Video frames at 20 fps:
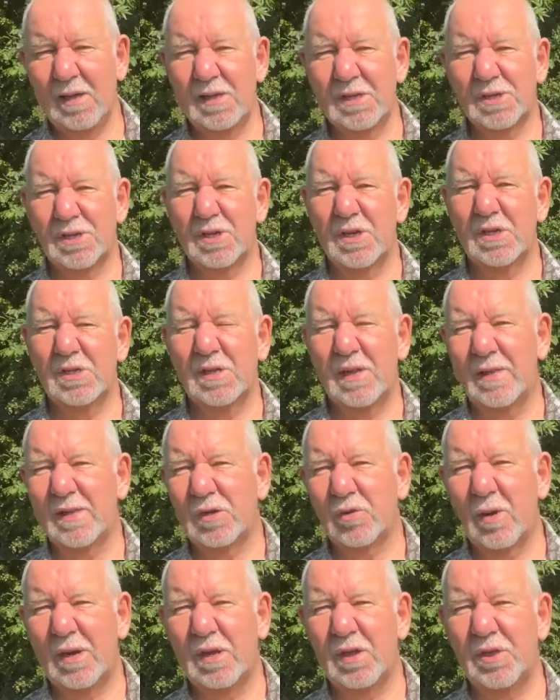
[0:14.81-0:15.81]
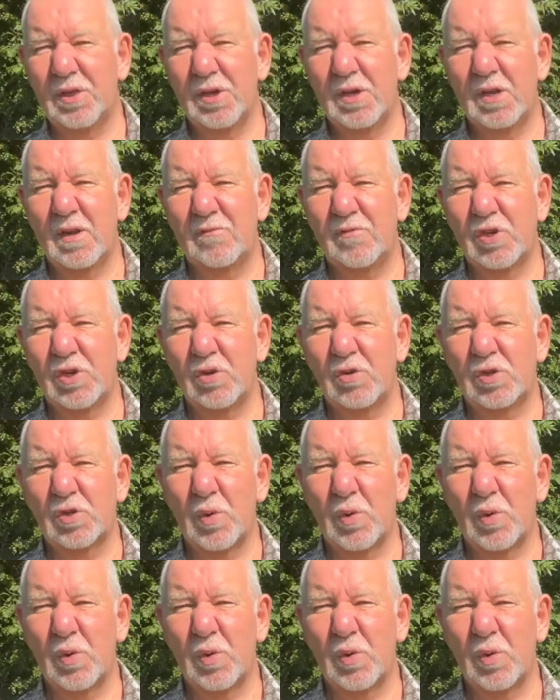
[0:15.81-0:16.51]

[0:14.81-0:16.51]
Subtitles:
It's Thursday the 23rd of June